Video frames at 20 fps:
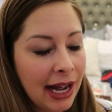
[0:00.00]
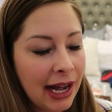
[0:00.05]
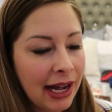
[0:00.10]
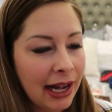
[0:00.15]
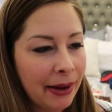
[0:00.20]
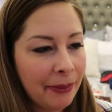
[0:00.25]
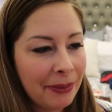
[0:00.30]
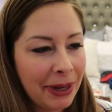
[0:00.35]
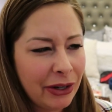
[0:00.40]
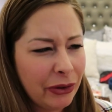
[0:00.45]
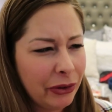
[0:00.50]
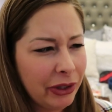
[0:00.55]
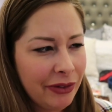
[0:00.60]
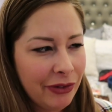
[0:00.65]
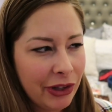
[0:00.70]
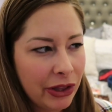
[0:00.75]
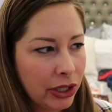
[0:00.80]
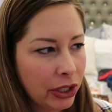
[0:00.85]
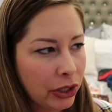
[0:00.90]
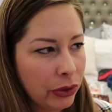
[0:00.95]
I don't
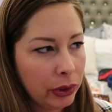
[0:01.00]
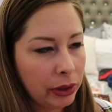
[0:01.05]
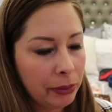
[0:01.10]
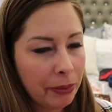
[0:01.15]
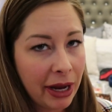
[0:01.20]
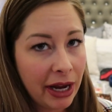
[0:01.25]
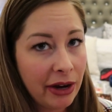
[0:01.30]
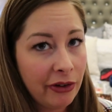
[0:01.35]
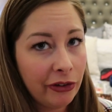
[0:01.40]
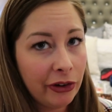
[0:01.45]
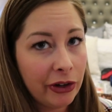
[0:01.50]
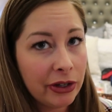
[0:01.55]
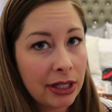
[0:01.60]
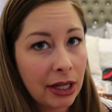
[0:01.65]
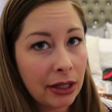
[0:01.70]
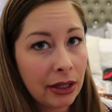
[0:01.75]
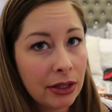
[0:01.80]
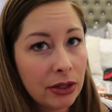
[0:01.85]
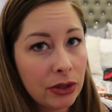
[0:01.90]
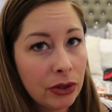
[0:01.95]
even think you can pay for a
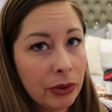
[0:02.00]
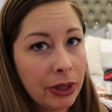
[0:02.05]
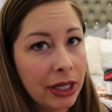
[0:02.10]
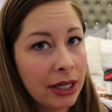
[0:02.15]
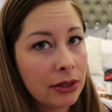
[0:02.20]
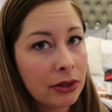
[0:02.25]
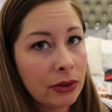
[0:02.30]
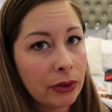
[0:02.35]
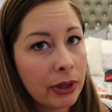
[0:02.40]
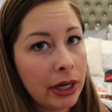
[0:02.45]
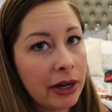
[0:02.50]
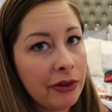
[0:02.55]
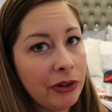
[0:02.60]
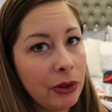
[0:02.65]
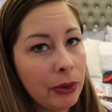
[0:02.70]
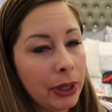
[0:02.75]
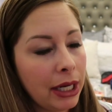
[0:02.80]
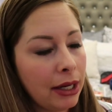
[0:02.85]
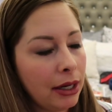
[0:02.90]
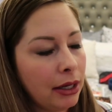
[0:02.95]
second suitcase, or if
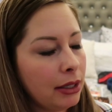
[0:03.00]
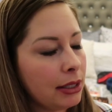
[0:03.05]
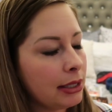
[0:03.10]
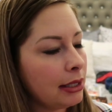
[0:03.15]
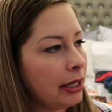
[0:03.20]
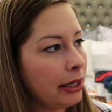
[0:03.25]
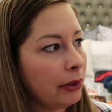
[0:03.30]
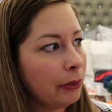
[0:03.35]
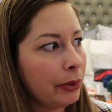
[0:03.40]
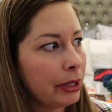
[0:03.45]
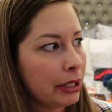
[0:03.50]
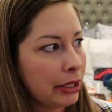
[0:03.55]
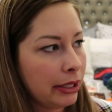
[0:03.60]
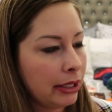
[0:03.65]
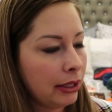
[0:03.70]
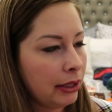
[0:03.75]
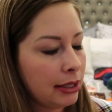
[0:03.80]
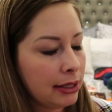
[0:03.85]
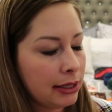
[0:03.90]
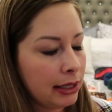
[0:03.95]
you can, it's like
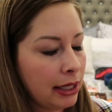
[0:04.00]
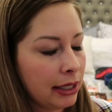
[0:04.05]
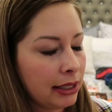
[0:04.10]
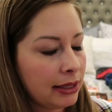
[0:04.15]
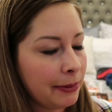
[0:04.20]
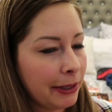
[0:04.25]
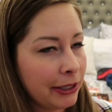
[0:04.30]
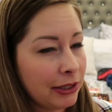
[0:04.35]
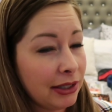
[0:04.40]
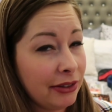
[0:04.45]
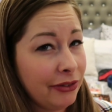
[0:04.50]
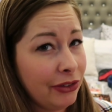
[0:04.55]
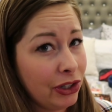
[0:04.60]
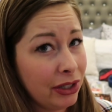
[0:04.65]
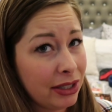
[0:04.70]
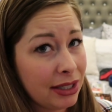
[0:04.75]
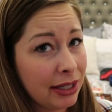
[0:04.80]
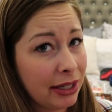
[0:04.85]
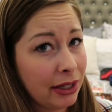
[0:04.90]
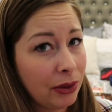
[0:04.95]
ridiculously expensive, and
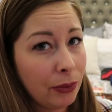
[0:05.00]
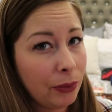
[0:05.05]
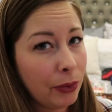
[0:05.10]
it's like,